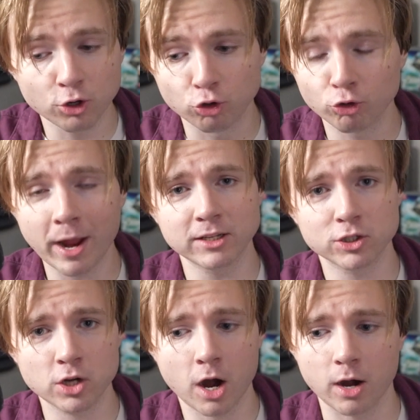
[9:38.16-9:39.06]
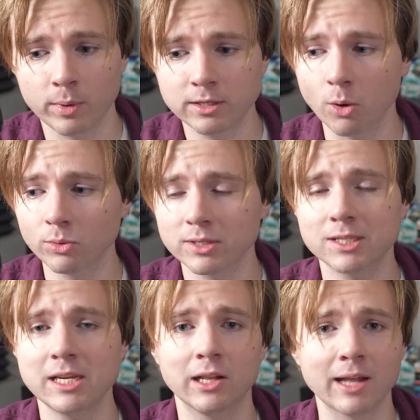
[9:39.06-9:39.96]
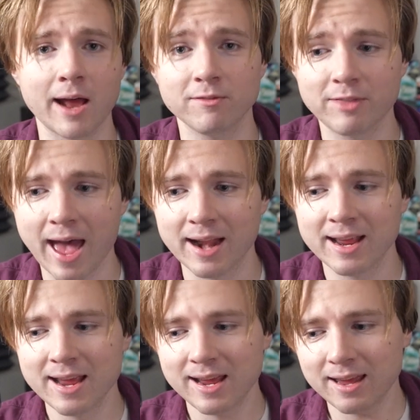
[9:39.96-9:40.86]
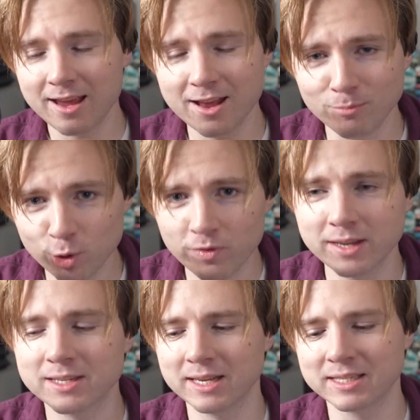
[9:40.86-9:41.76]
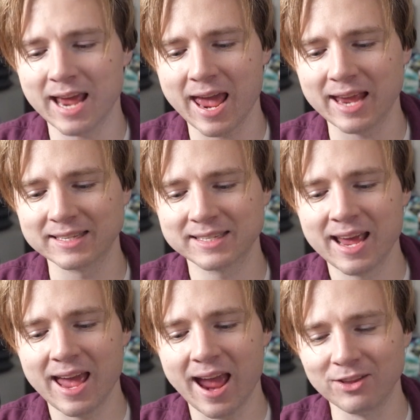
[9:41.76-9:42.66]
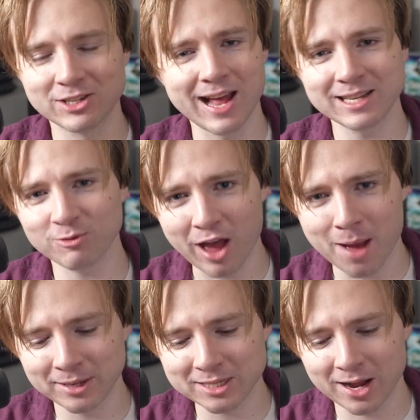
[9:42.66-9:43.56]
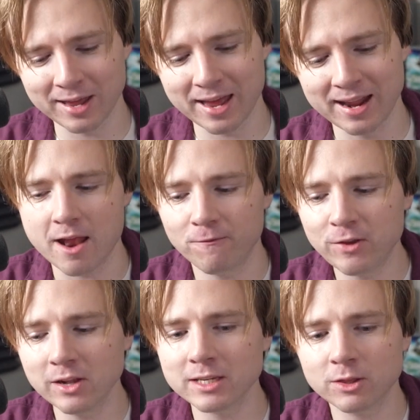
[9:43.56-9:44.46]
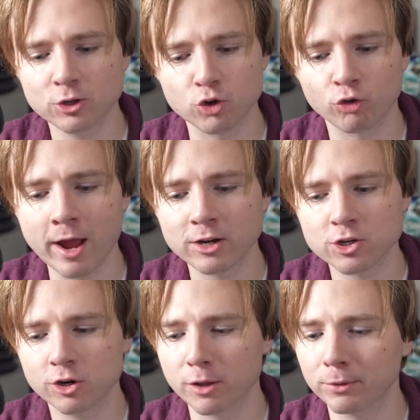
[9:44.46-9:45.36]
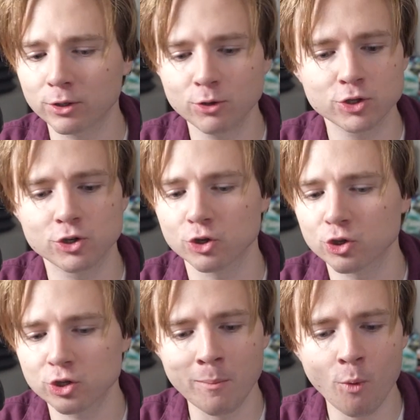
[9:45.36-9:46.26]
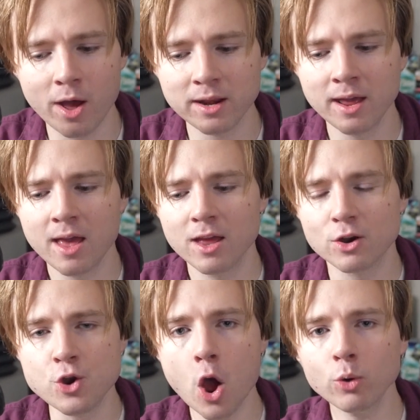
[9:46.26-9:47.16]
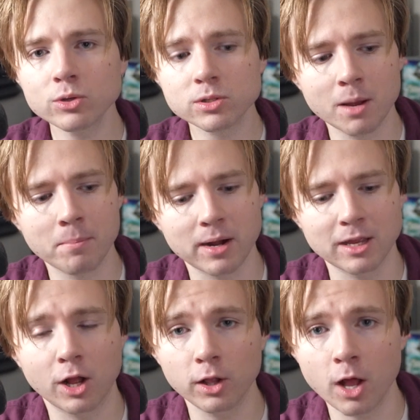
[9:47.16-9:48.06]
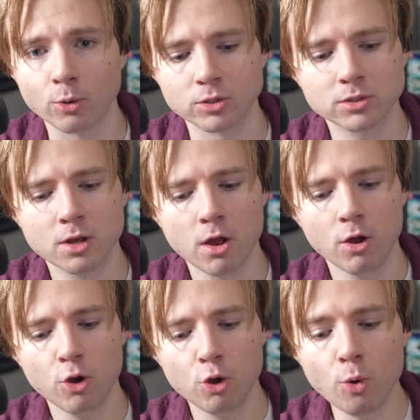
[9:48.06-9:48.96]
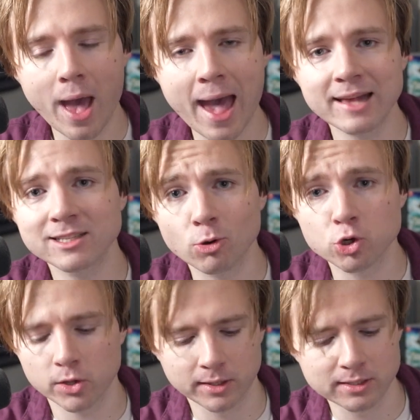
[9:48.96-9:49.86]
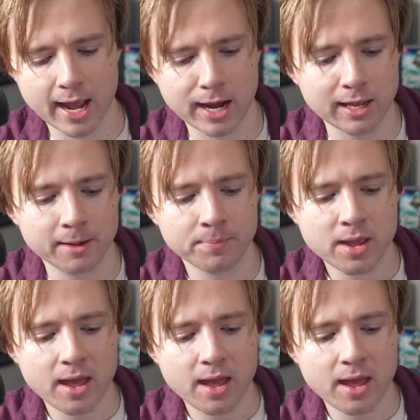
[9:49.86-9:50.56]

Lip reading: a great start. We don't see a lot of that in movies these days, and there's lots of comments on it. It feels like the director or the producers or someone knows somebody close who has social anxiety